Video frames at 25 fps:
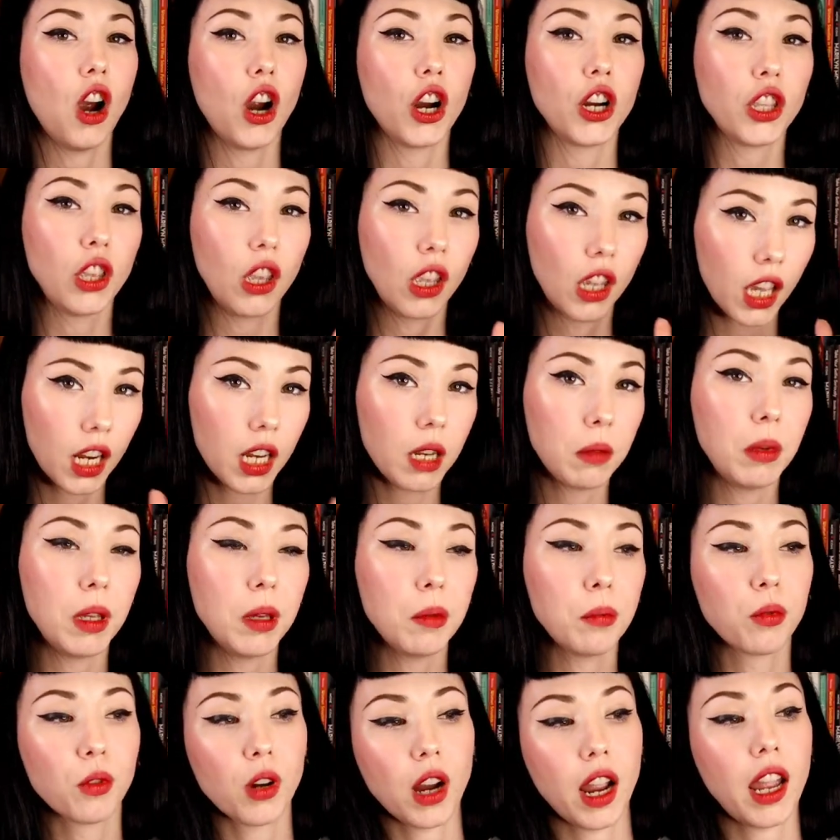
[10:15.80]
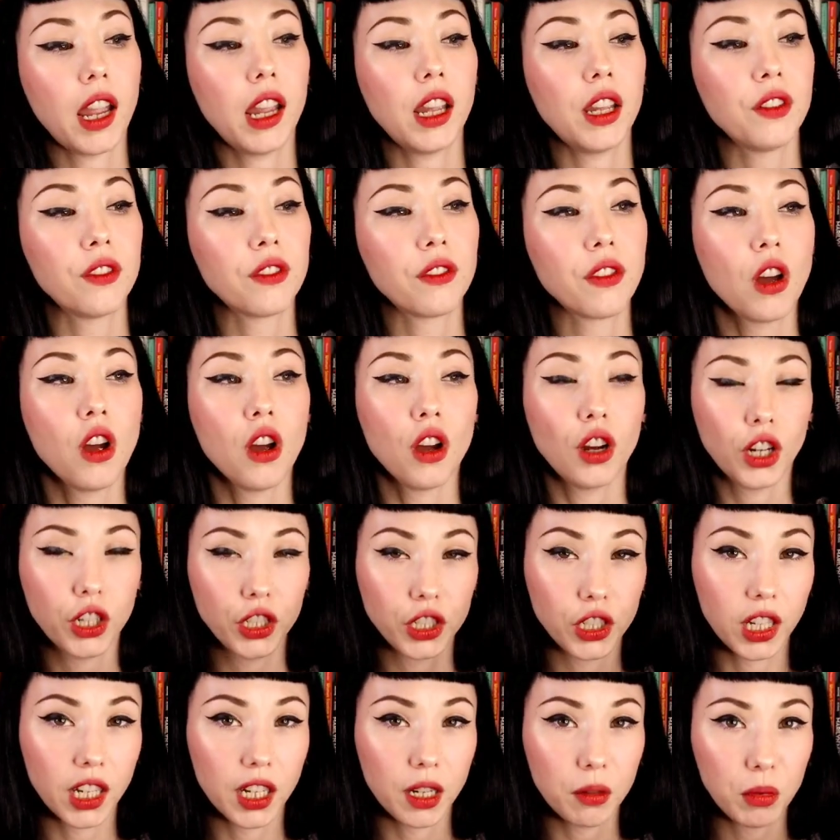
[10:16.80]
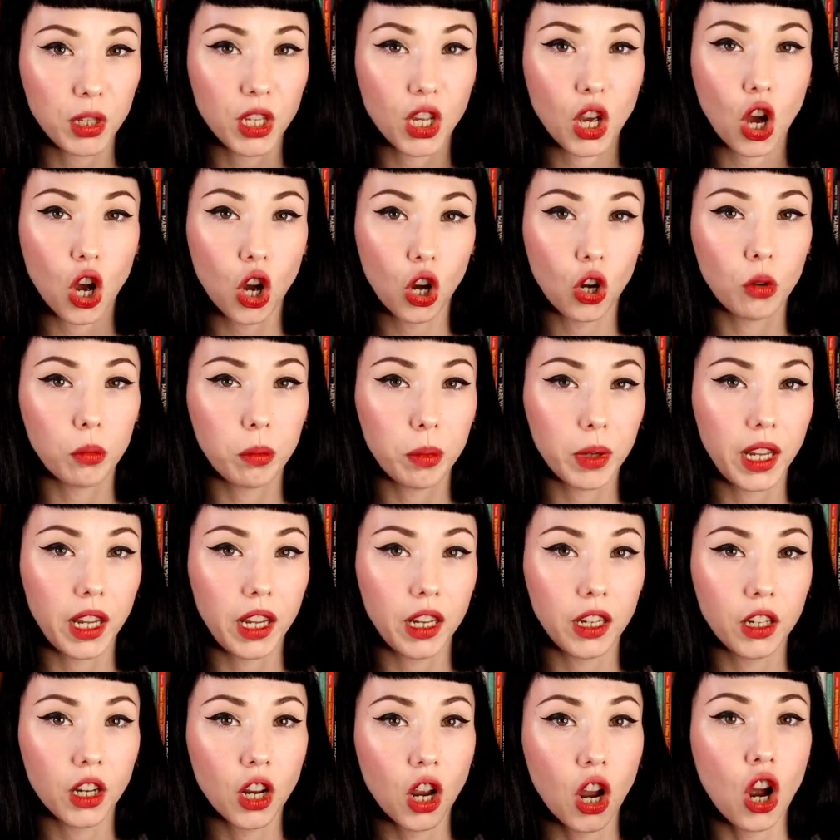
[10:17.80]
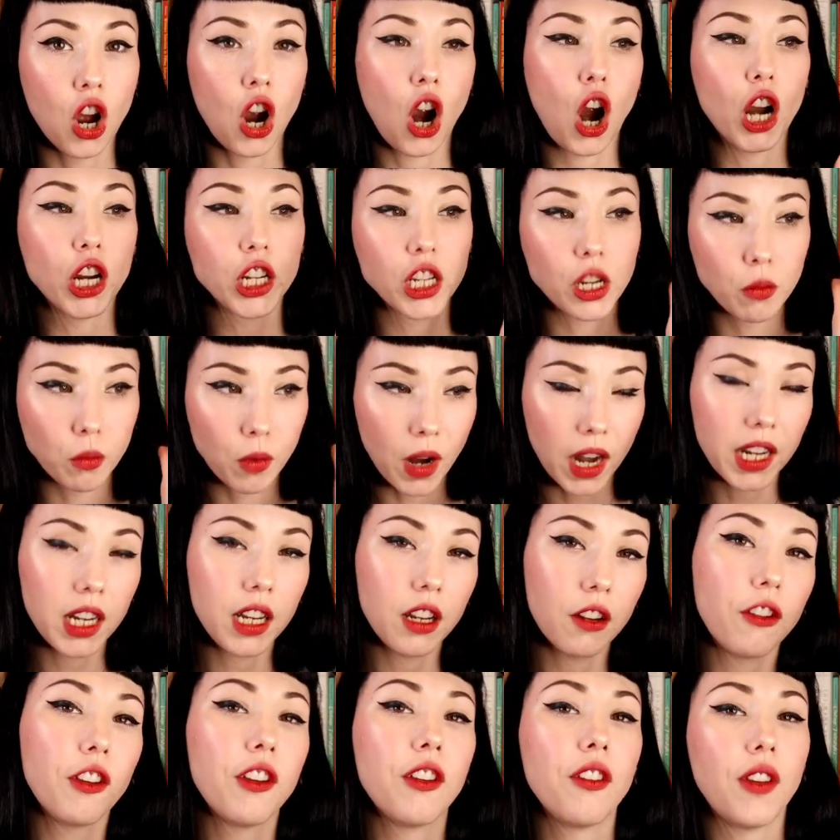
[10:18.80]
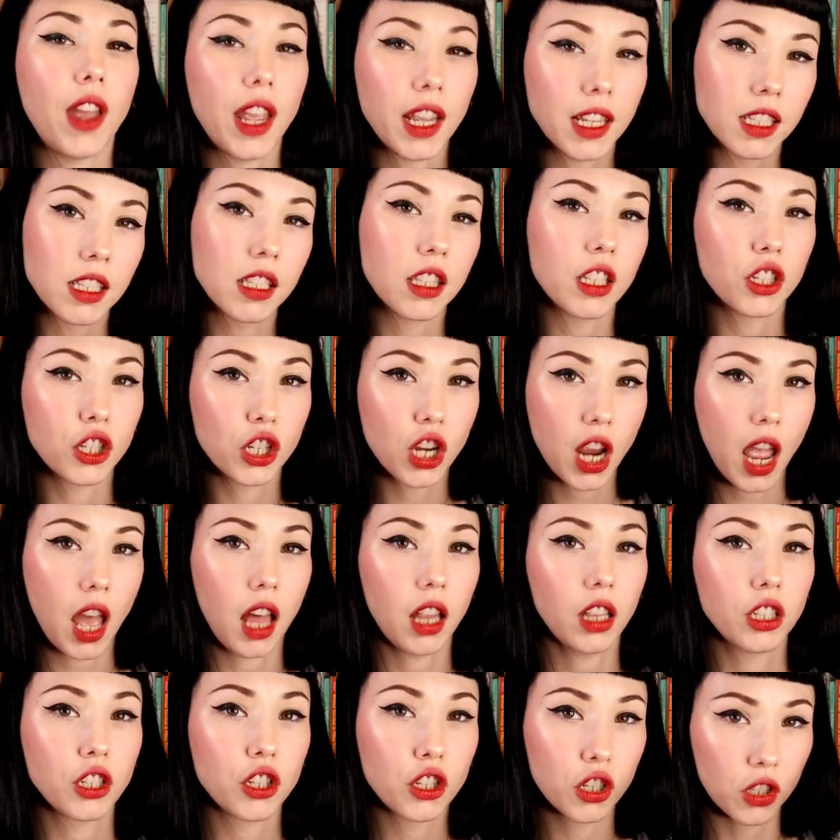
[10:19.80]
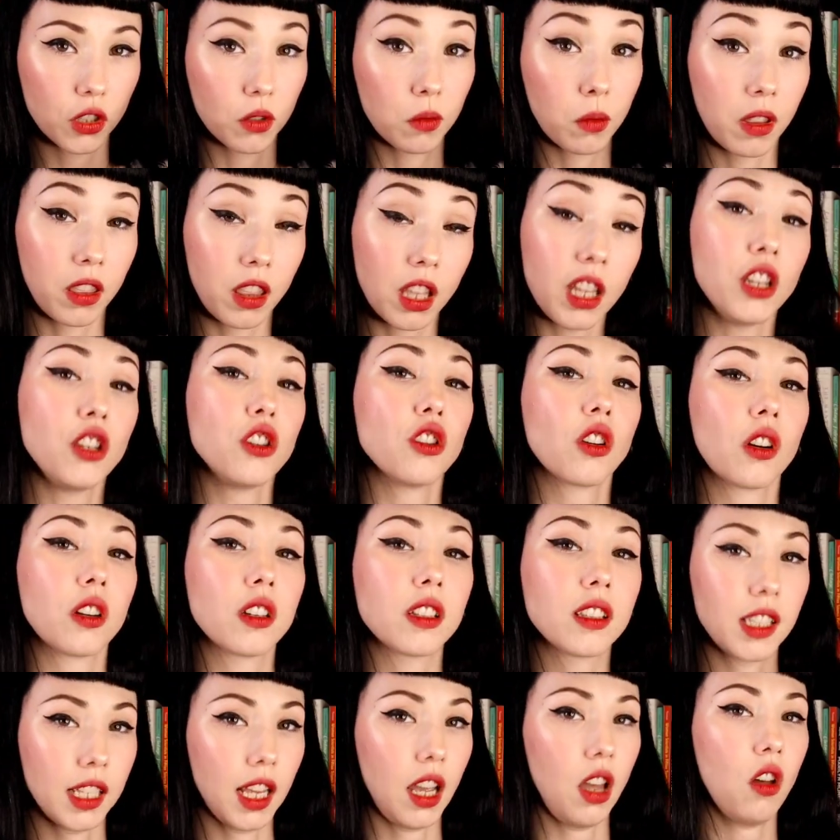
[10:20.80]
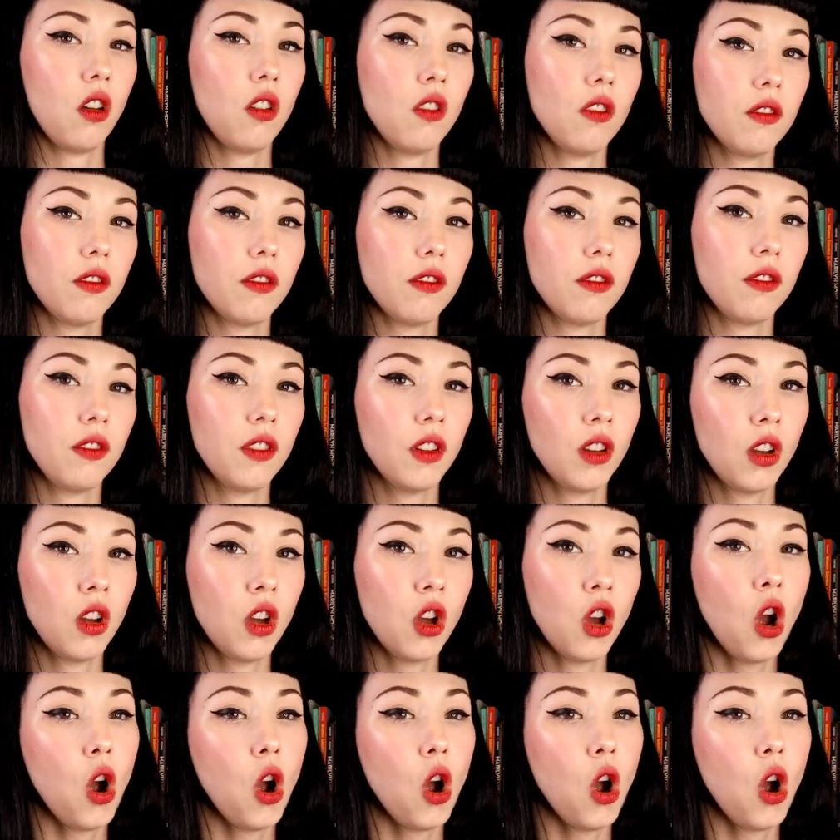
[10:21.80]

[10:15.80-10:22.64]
Are you going to be brave? Are you going to be open? Are you ready to face the challenges within yourself?